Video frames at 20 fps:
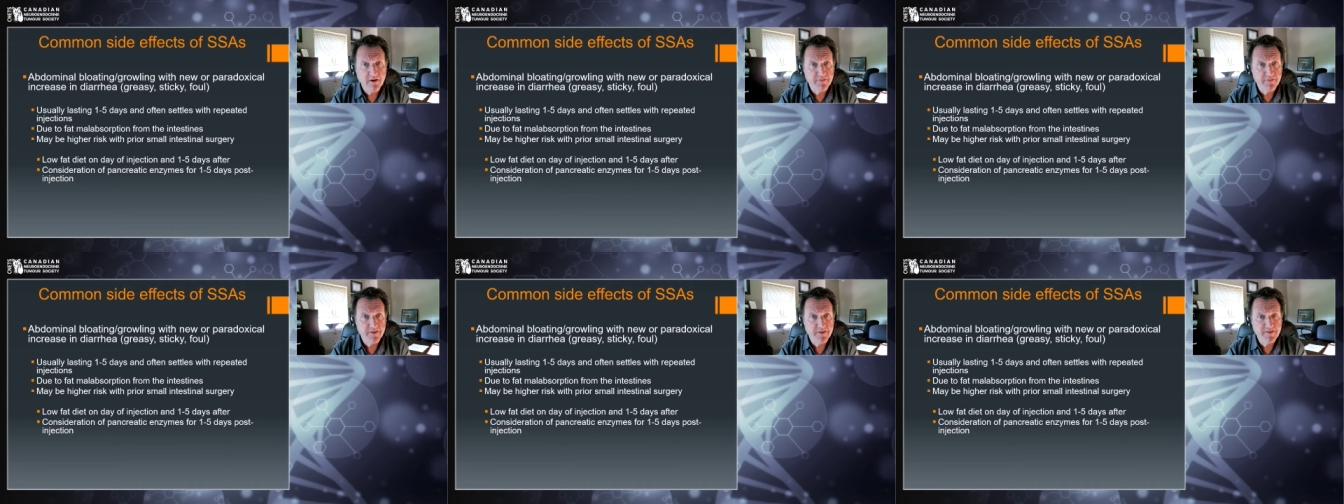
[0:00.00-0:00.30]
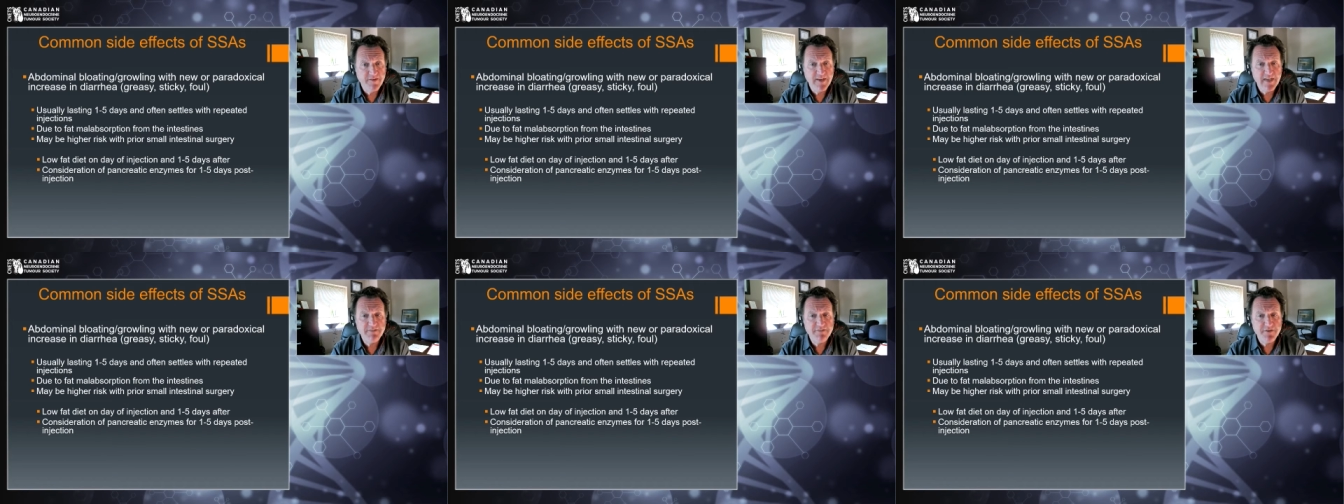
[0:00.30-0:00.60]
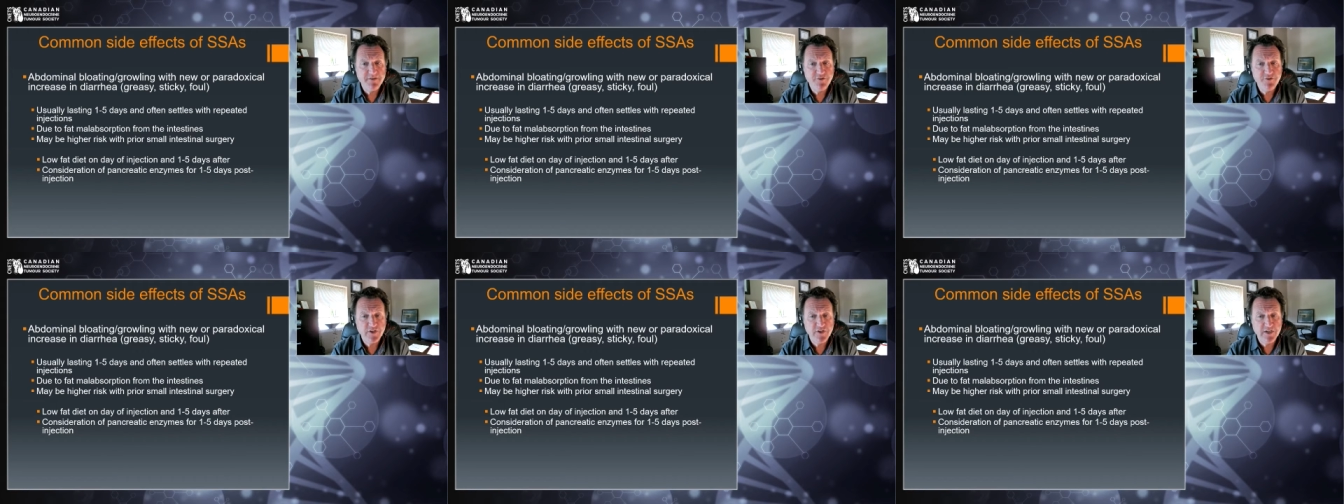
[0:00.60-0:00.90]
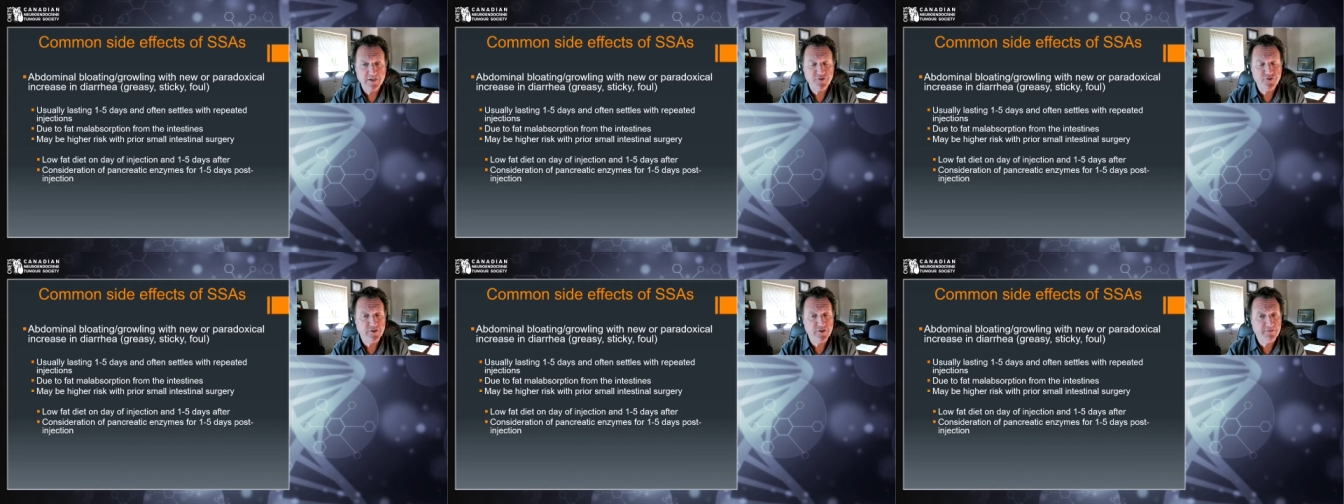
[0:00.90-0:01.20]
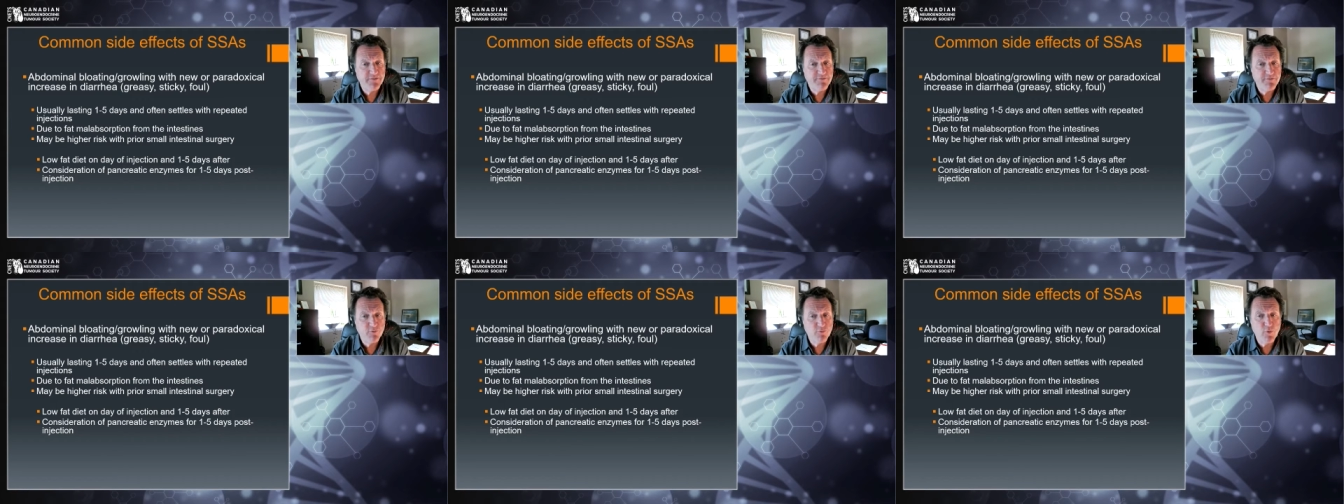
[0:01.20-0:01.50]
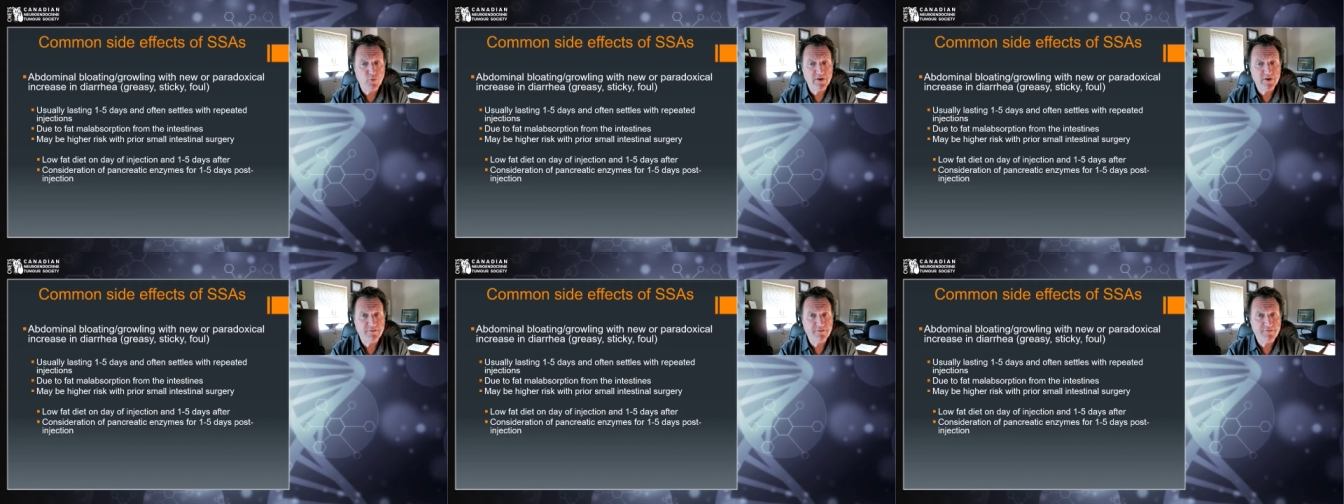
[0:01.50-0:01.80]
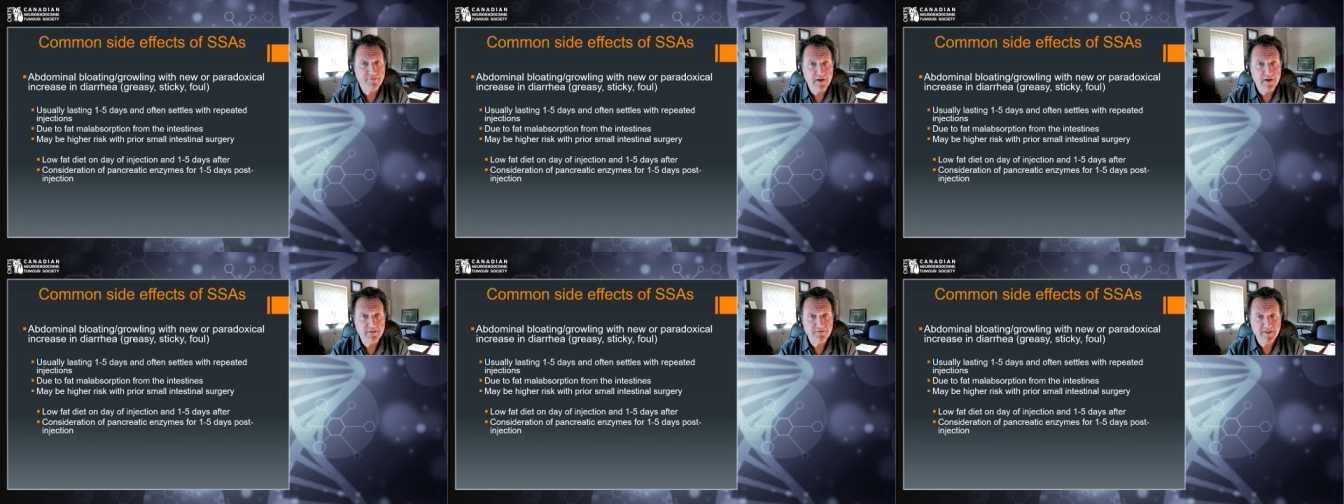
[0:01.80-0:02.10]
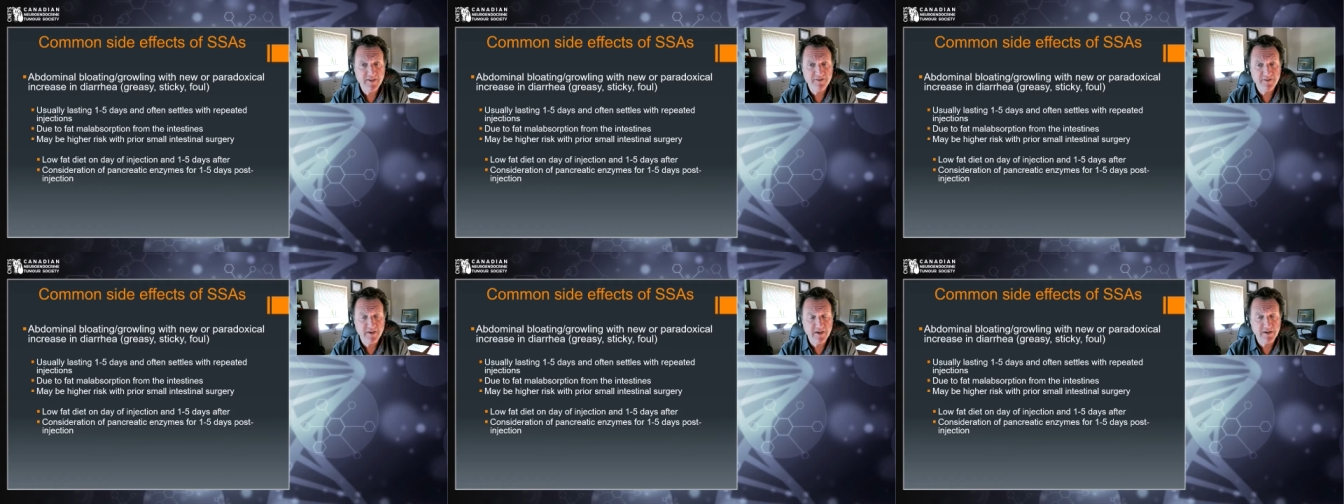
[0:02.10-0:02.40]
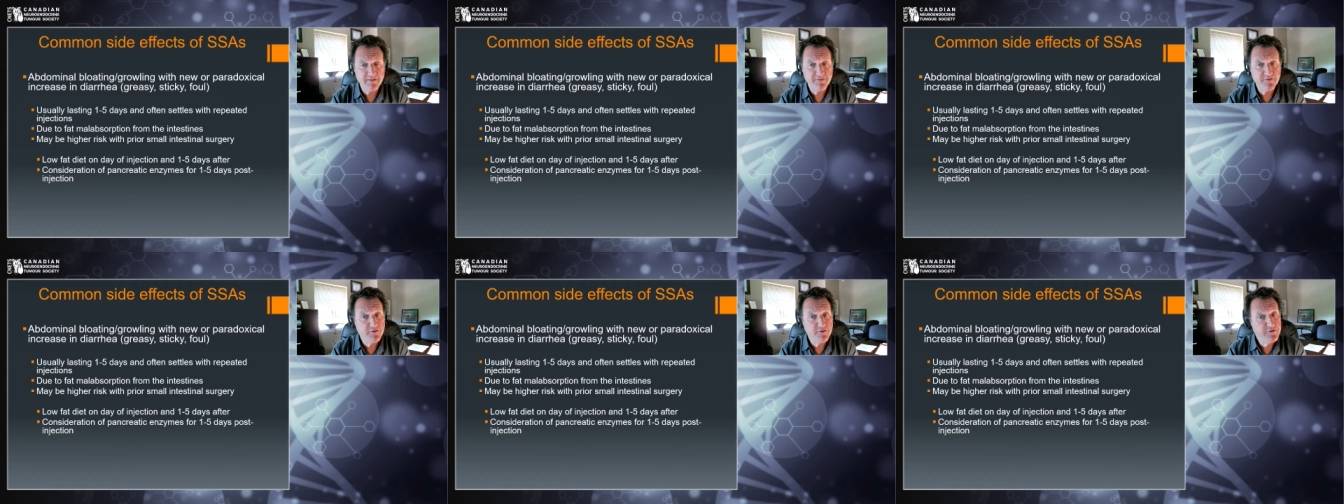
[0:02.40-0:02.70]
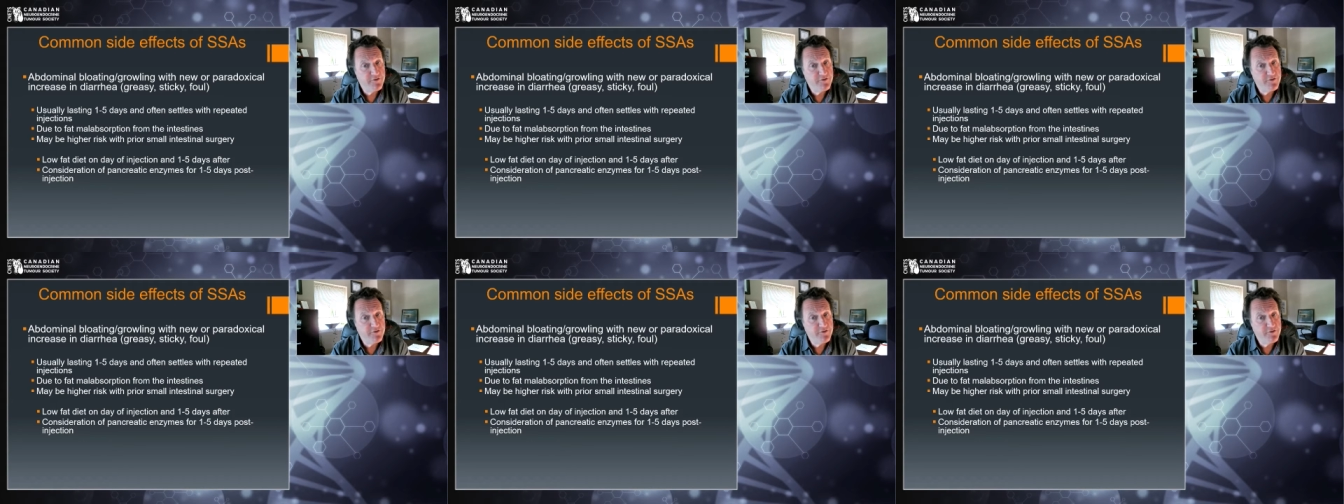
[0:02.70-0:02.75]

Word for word: on the day of injection and for one to five days after.